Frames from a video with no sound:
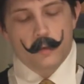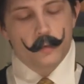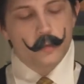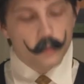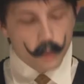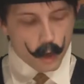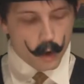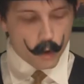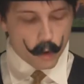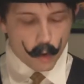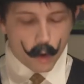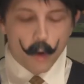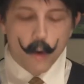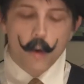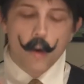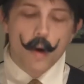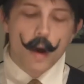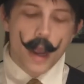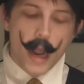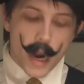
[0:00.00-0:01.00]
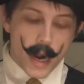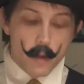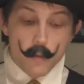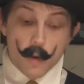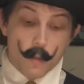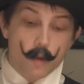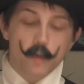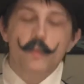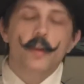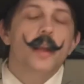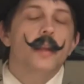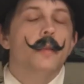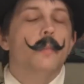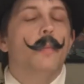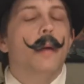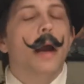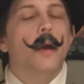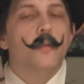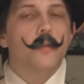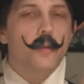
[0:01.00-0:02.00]
So, anyway, once you get the
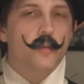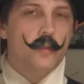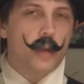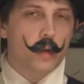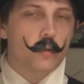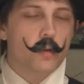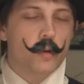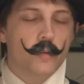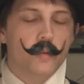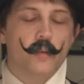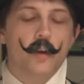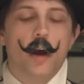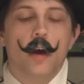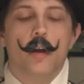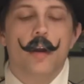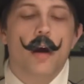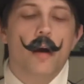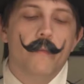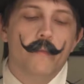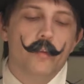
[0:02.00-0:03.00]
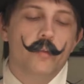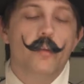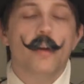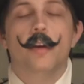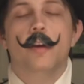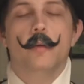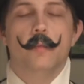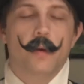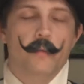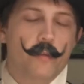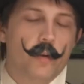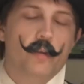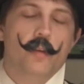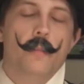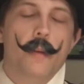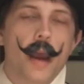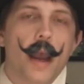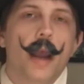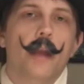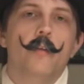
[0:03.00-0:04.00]
browser extension installed, all of a sudden you refresh
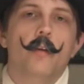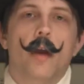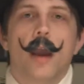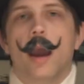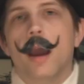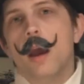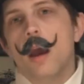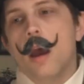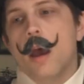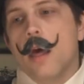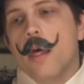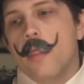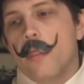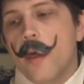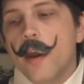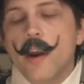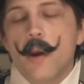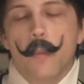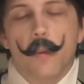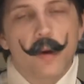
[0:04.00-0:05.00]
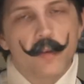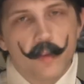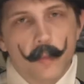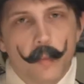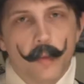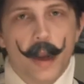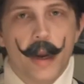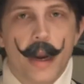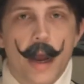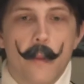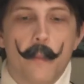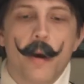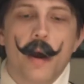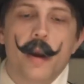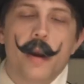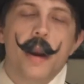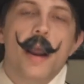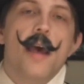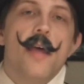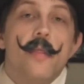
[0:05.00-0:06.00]
the page, okay, then you press the Play Now
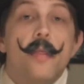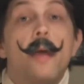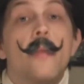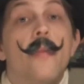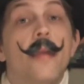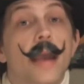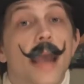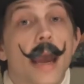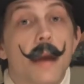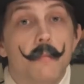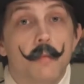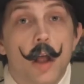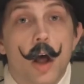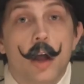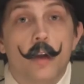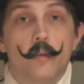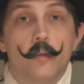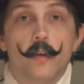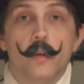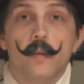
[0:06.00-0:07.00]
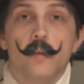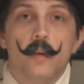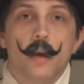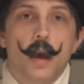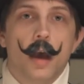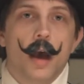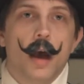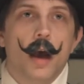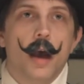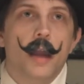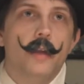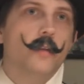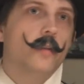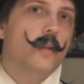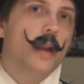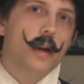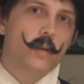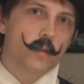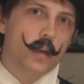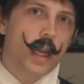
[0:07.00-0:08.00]
button, then the game launches. It
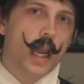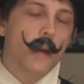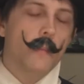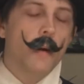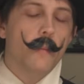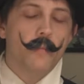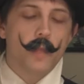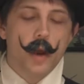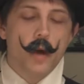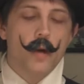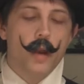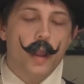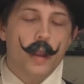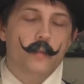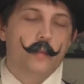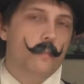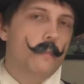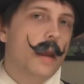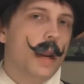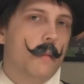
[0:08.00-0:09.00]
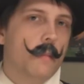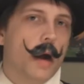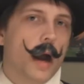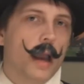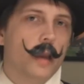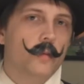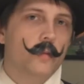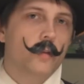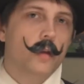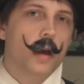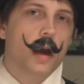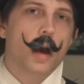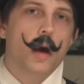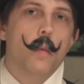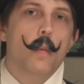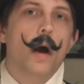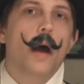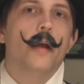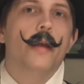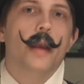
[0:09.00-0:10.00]
doesn't actually come up, though, it's minimized
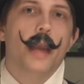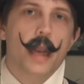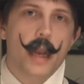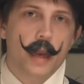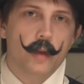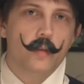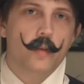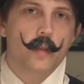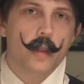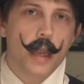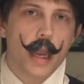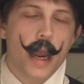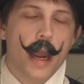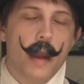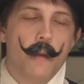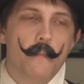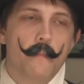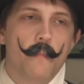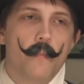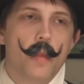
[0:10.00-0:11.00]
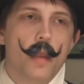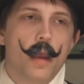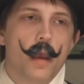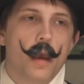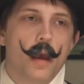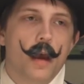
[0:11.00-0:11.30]
while it connects to the game,